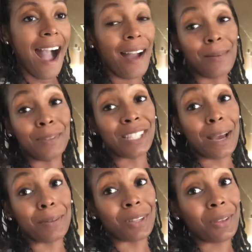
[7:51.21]
I'm on
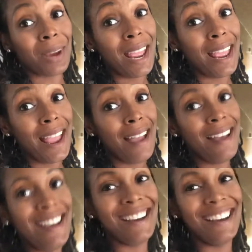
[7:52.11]
chapter 3. I
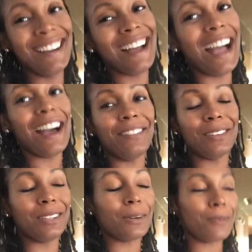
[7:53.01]
have
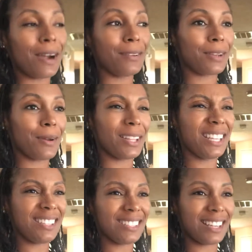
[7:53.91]
a while to go. I
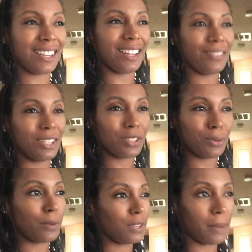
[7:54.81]
think there's like 11 or
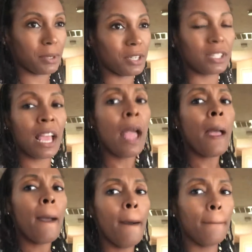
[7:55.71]
12 chapters.
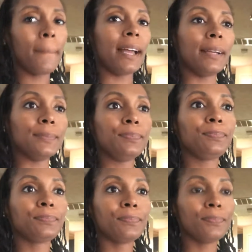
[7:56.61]
But
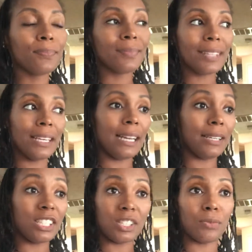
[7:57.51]

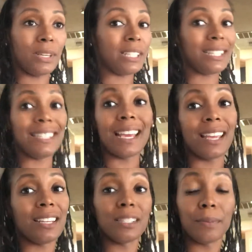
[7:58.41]
I just want to
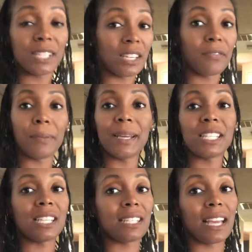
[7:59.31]
take in as much
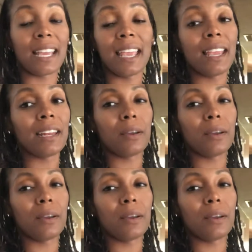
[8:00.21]
information as I can